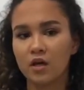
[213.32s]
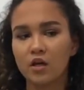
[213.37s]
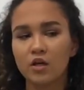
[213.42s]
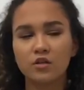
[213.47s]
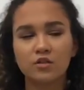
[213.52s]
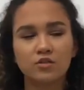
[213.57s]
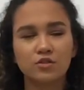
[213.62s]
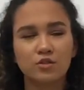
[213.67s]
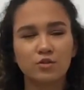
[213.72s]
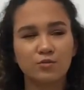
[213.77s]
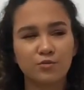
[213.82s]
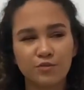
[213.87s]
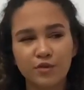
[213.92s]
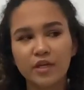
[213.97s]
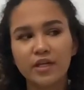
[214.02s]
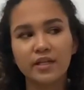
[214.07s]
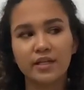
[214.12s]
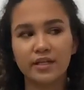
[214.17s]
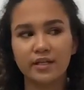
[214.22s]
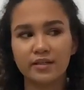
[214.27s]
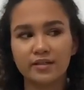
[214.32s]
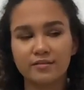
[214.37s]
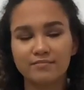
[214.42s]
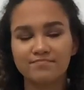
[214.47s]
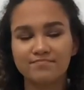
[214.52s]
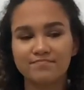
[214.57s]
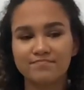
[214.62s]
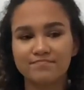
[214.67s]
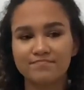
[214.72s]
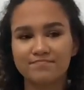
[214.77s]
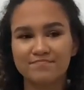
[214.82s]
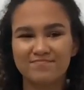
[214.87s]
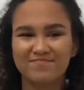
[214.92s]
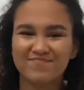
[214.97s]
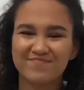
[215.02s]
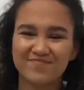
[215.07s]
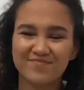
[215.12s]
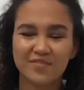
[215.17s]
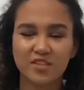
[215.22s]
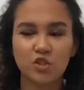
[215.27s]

So really, it's